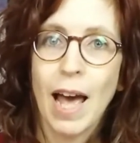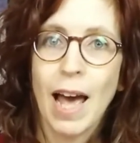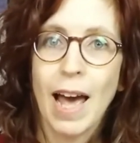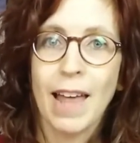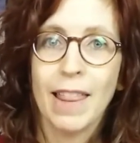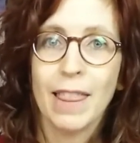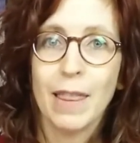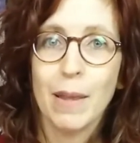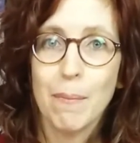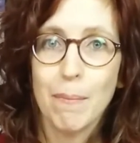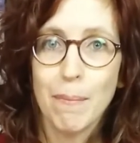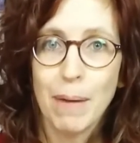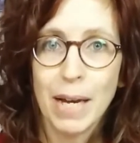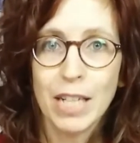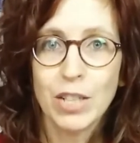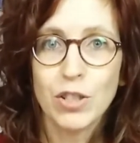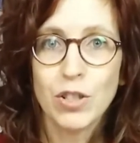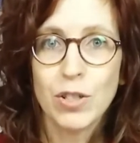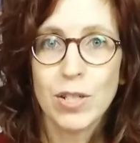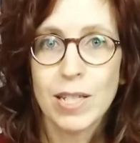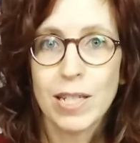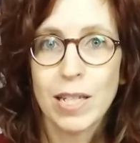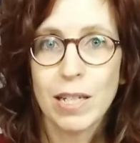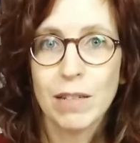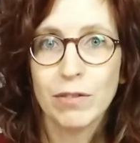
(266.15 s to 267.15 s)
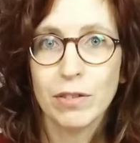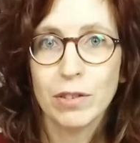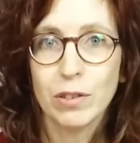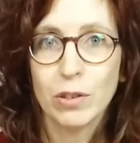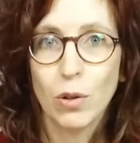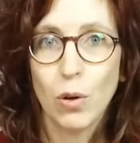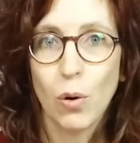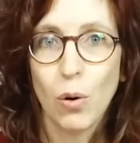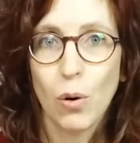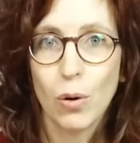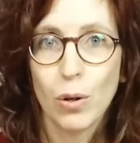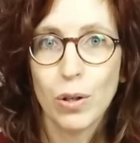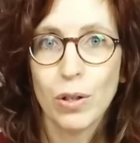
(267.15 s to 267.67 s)
and the major 7th
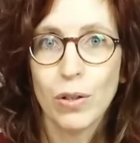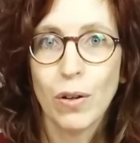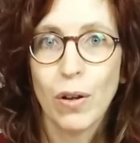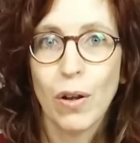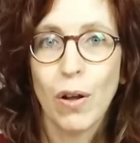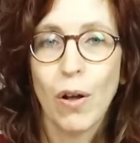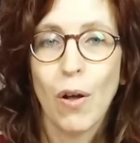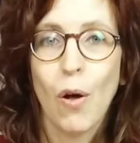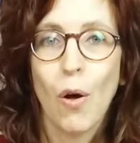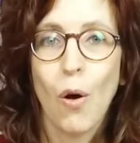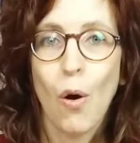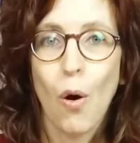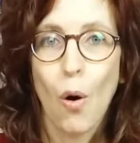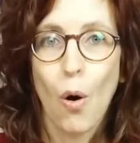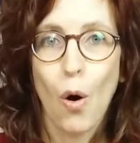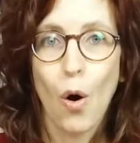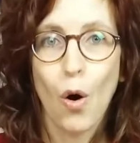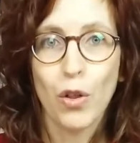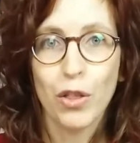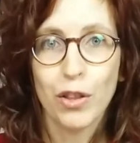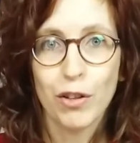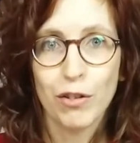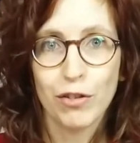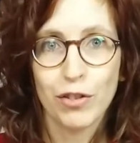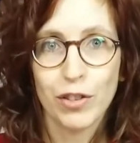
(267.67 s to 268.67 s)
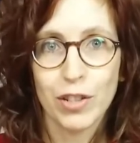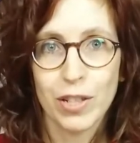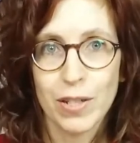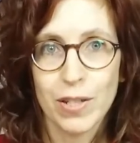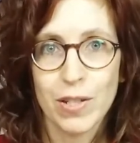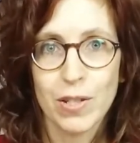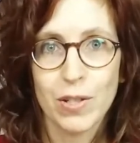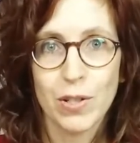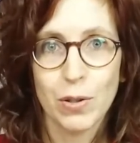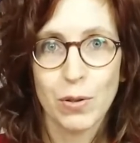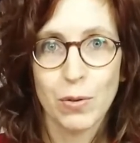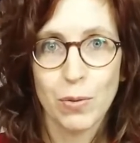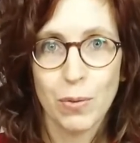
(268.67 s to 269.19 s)
chord on the
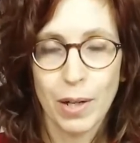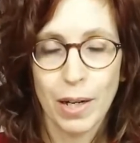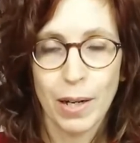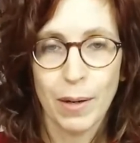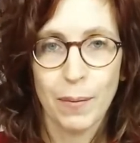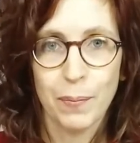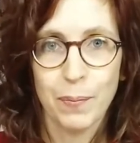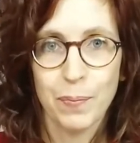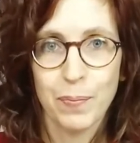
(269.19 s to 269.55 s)
1st degree.